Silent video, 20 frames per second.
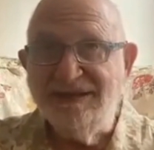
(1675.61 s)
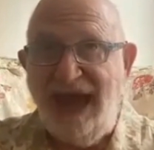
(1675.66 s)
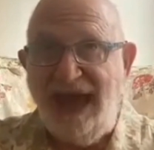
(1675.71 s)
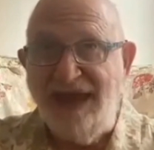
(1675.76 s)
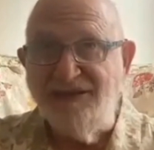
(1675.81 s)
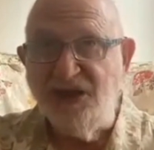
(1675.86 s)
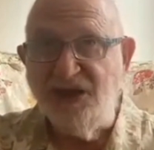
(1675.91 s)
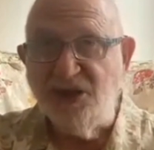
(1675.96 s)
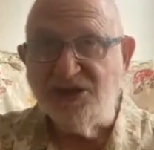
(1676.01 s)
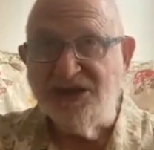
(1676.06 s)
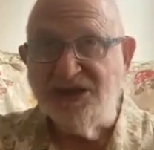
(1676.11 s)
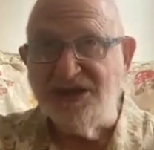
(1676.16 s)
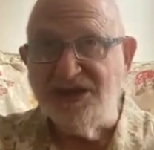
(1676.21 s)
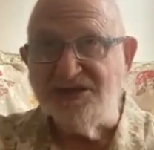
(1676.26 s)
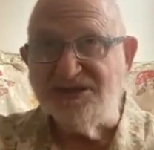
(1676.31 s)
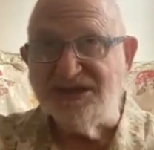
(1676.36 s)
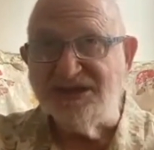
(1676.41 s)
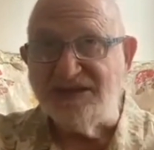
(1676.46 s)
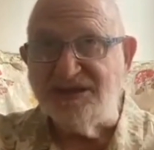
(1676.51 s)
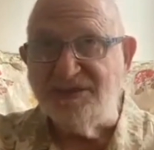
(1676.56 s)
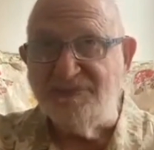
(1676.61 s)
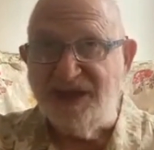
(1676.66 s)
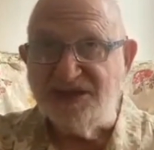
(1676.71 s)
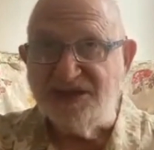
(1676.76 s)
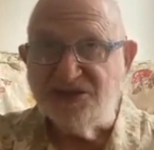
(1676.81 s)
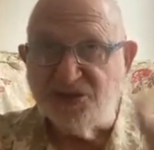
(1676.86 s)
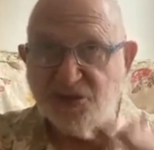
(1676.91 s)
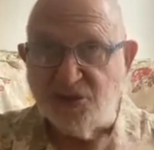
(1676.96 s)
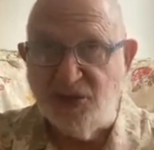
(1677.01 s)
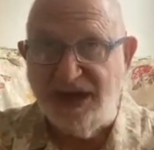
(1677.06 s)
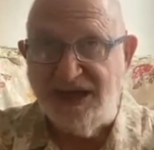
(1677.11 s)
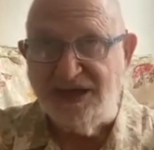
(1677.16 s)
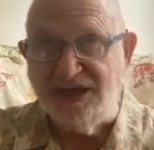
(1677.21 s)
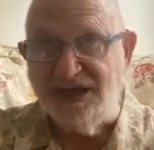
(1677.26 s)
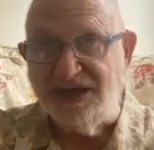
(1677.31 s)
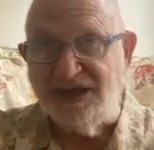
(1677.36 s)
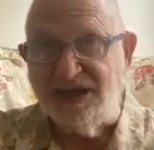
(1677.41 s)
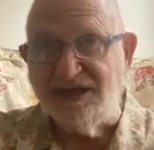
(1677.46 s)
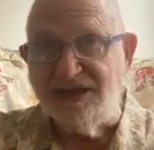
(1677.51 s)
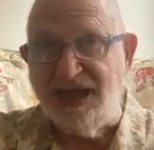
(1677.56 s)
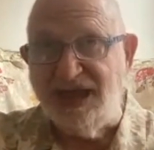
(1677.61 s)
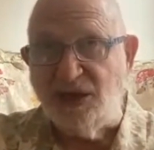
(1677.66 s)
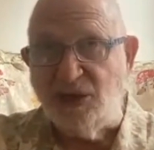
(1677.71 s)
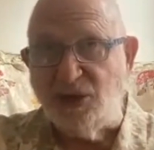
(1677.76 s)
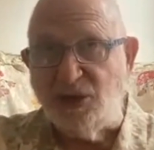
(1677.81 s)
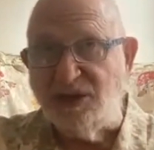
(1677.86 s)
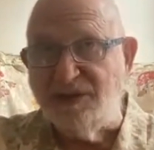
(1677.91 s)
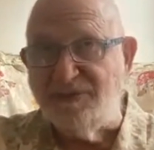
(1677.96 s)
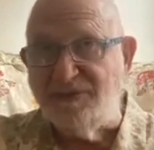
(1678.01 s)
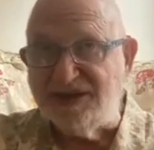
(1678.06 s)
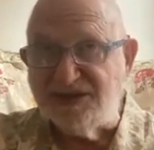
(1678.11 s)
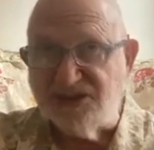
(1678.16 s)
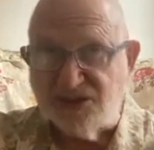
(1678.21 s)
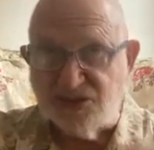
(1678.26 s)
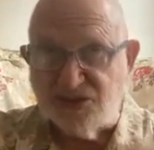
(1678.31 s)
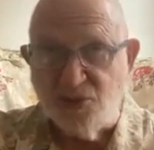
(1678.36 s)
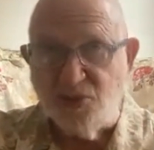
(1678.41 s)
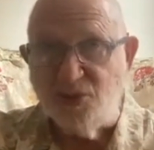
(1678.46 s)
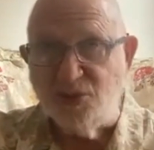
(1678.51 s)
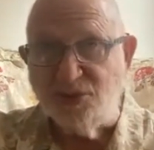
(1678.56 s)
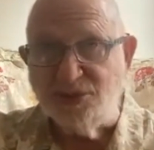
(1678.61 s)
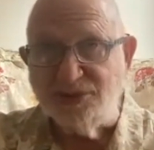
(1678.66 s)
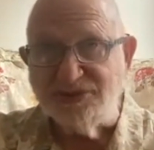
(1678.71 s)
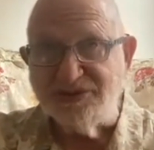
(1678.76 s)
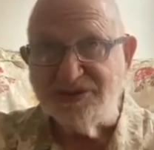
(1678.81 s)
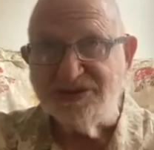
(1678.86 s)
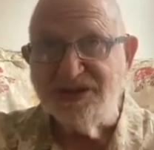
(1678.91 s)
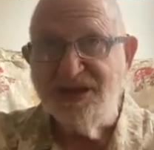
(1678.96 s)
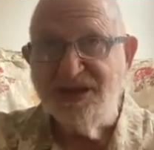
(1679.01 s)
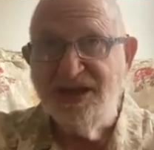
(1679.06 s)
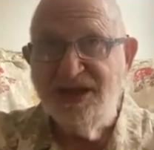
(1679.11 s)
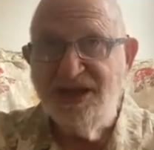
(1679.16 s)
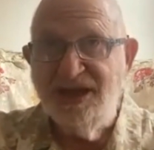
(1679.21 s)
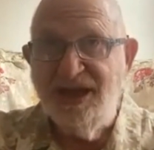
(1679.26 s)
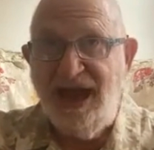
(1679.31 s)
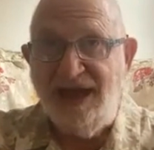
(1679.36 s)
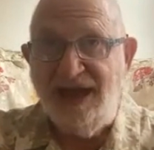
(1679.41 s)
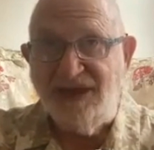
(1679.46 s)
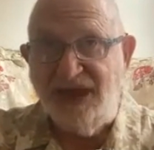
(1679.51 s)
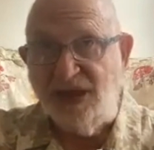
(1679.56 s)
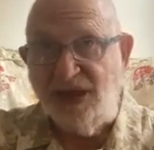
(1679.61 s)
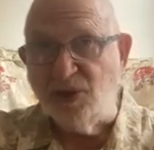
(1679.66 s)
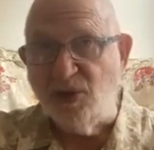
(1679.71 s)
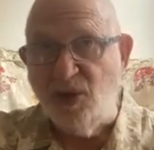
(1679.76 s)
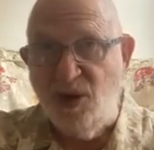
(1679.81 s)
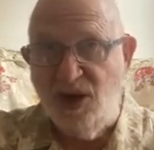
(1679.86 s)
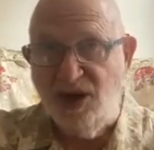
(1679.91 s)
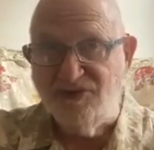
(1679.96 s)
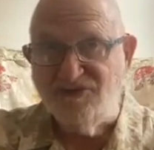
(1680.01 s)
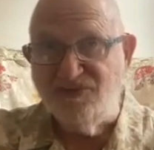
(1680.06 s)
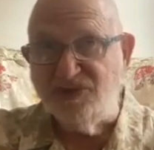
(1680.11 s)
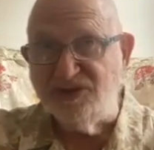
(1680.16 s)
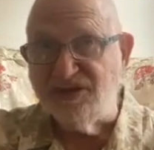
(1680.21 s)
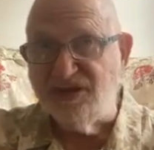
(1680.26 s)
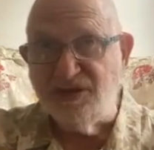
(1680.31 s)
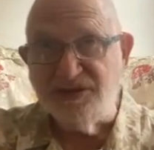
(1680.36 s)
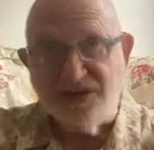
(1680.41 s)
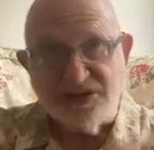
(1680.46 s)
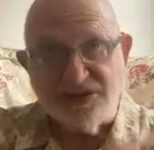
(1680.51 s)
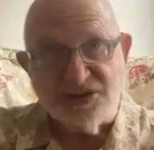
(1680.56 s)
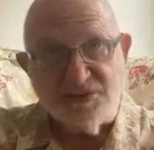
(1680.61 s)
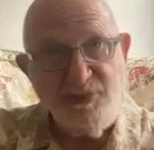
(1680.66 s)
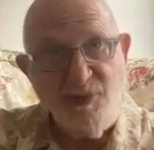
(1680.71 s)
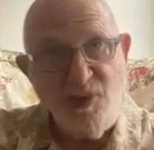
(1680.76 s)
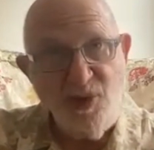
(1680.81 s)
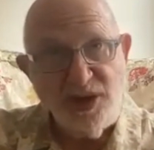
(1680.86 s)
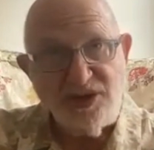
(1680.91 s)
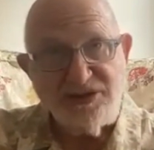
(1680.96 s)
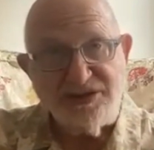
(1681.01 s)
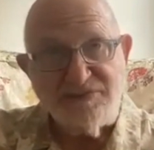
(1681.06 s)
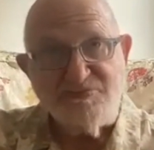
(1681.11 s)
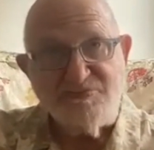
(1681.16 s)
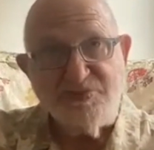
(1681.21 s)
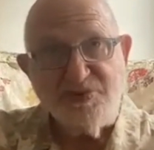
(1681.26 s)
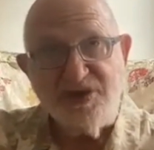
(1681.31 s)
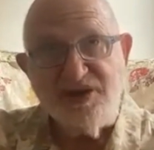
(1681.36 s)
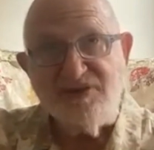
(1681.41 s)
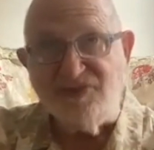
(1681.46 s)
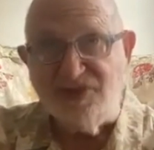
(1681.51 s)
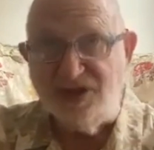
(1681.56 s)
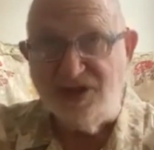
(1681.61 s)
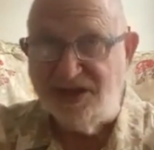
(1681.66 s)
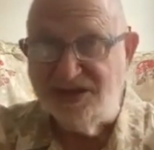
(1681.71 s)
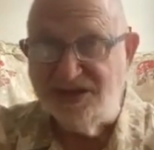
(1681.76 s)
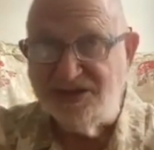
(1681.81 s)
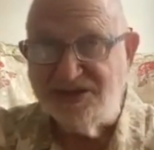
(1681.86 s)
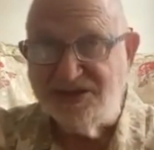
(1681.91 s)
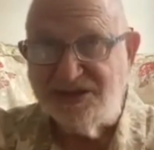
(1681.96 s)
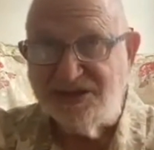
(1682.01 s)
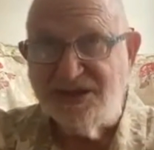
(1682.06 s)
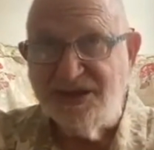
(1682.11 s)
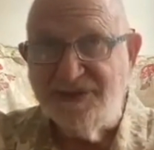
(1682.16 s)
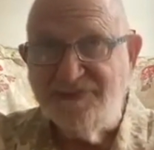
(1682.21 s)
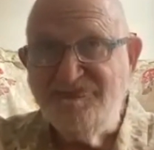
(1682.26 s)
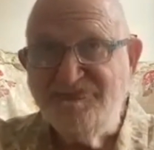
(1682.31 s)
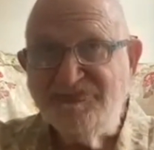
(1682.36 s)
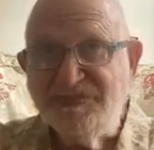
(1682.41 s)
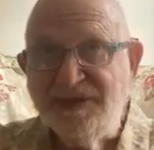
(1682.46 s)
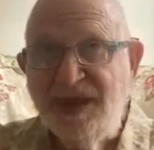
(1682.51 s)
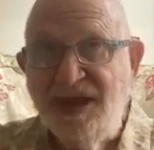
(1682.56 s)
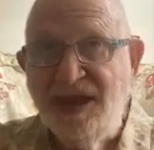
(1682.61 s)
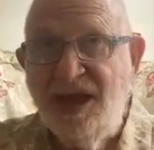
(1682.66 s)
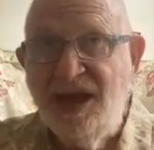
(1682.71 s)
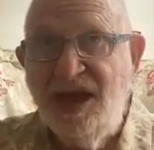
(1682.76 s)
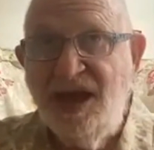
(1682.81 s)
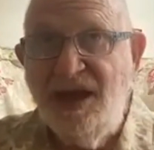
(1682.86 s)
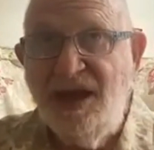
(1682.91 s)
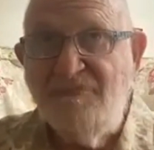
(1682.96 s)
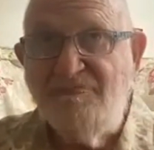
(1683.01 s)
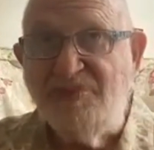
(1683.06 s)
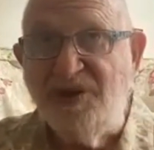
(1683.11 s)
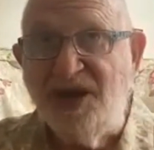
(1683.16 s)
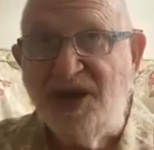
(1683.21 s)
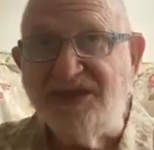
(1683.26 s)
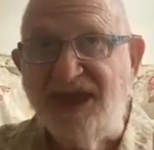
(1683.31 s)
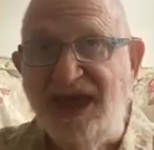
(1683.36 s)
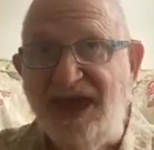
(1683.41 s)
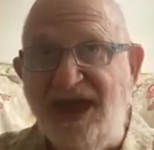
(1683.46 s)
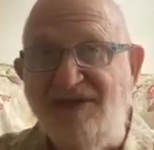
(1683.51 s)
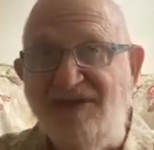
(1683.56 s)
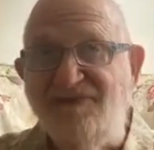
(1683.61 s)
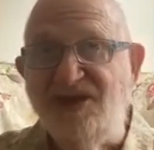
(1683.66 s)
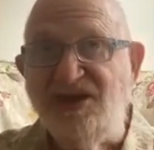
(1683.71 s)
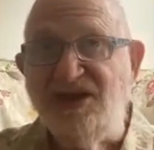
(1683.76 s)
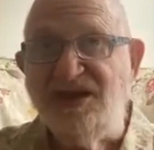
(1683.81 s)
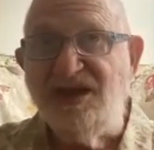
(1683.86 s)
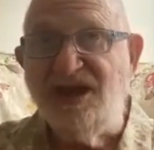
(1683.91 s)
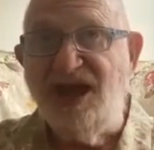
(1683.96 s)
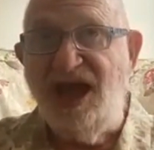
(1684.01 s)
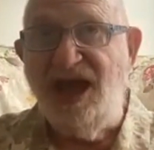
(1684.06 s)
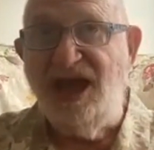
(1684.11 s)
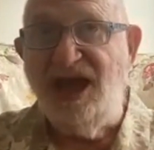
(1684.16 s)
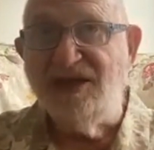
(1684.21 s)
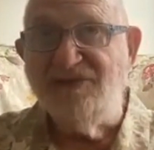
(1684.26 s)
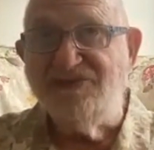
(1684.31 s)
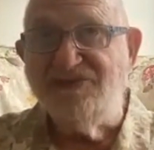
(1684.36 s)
And their kids get the best training and they go to the best schools and they go to Harvard and they're spoiled and privileged, but they have a lot